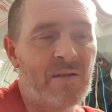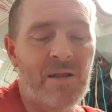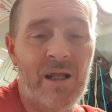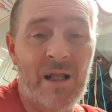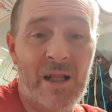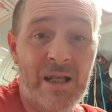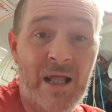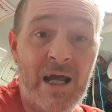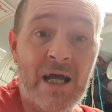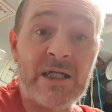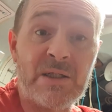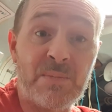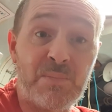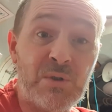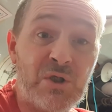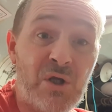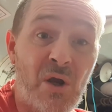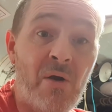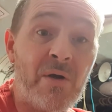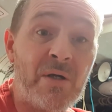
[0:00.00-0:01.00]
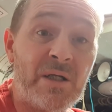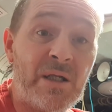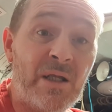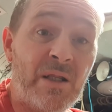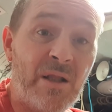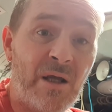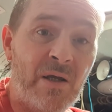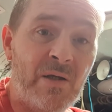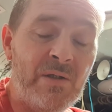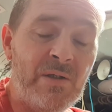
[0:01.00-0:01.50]
A large majority of
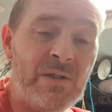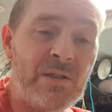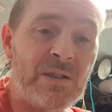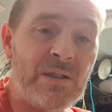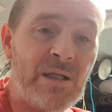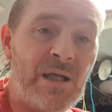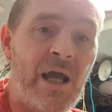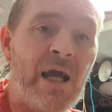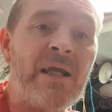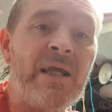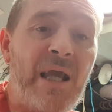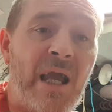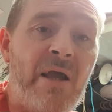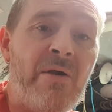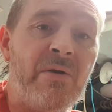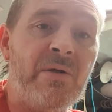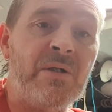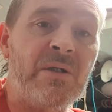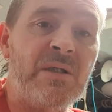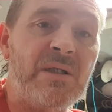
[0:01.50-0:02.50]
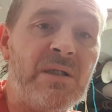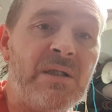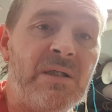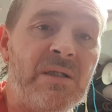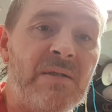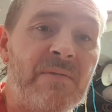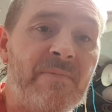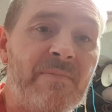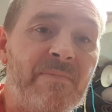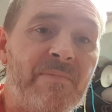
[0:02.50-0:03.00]
those are Karens,
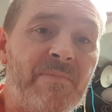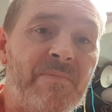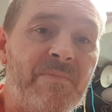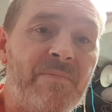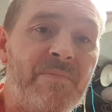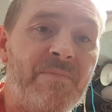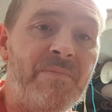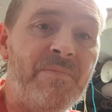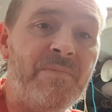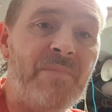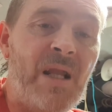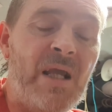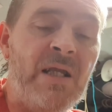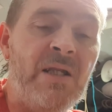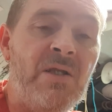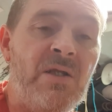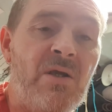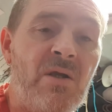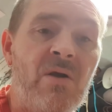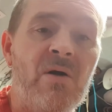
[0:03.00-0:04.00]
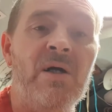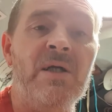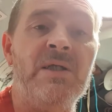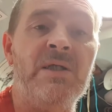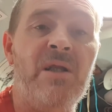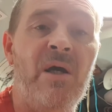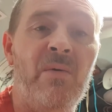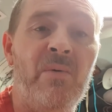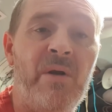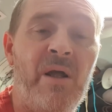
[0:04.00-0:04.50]
and you guys
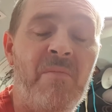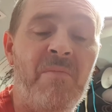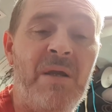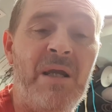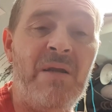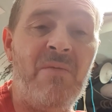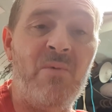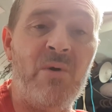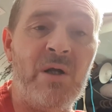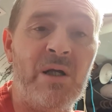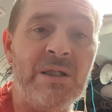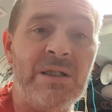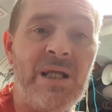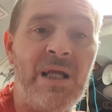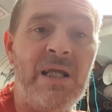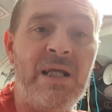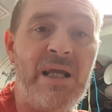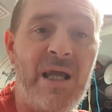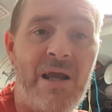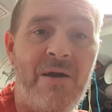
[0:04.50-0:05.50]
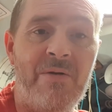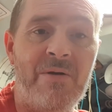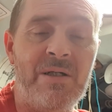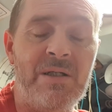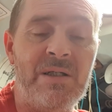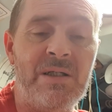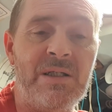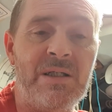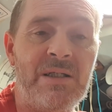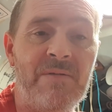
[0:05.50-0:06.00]
know what I mean when I say
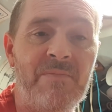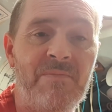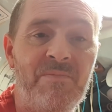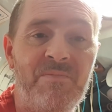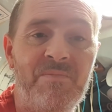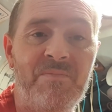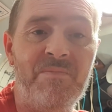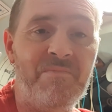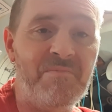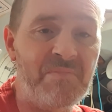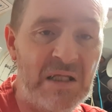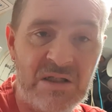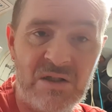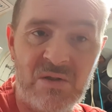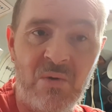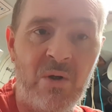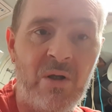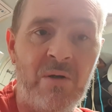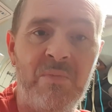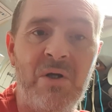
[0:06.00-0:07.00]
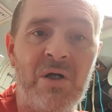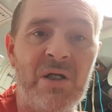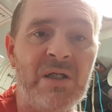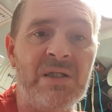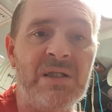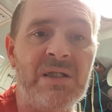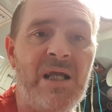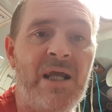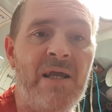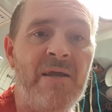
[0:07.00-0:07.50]
Karens. That's all I'm going to
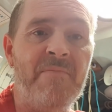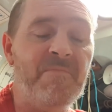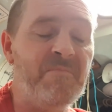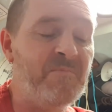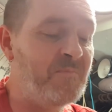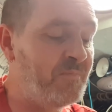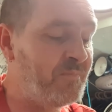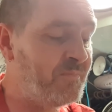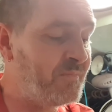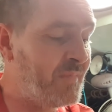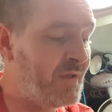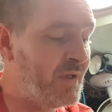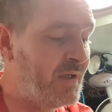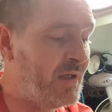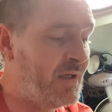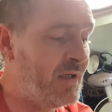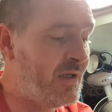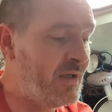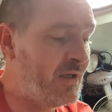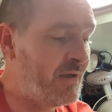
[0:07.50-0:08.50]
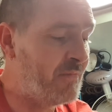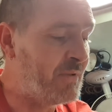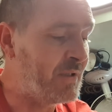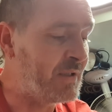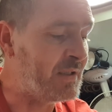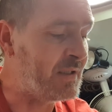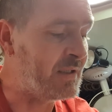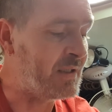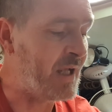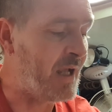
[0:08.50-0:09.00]
say.
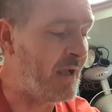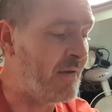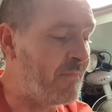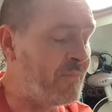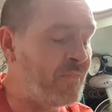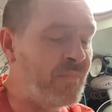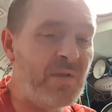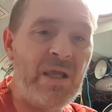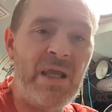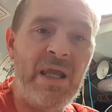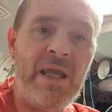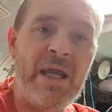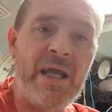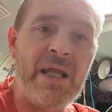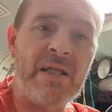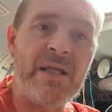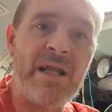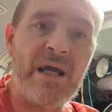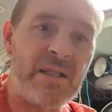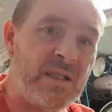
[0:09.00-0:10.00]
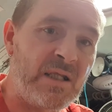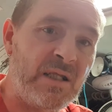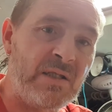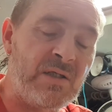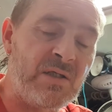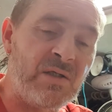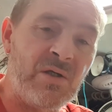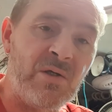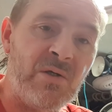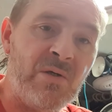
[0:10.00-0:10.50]
But he had nothing
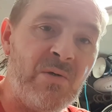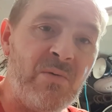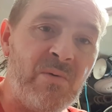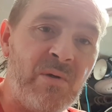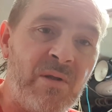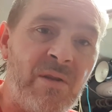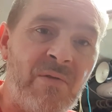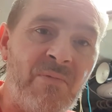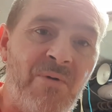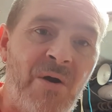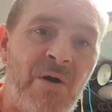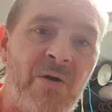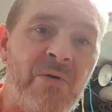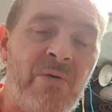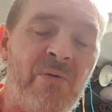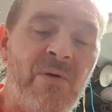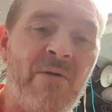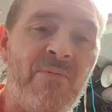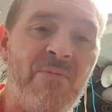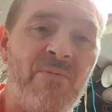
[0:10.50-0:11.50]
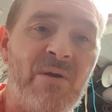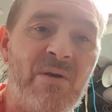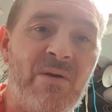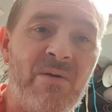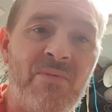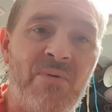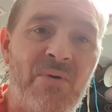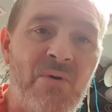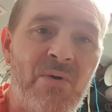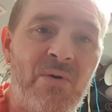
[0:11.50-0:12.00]
to do with the photographing
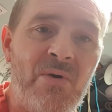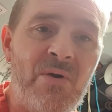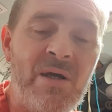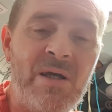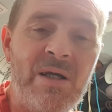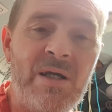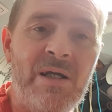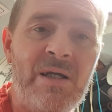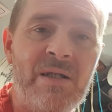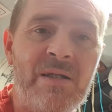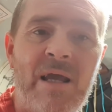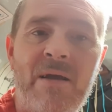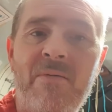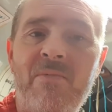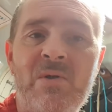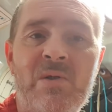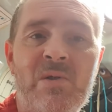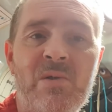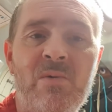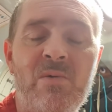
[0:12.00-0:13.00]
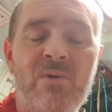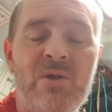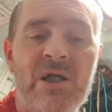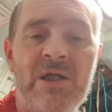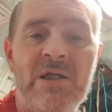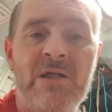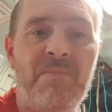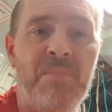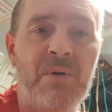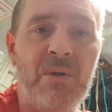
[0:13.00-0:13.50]
of her. That was all
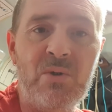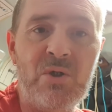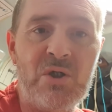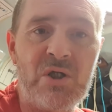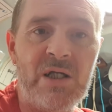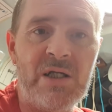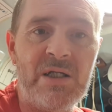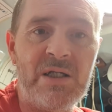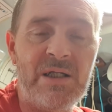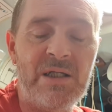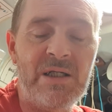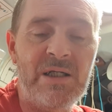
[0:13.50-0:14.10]
just bullshit.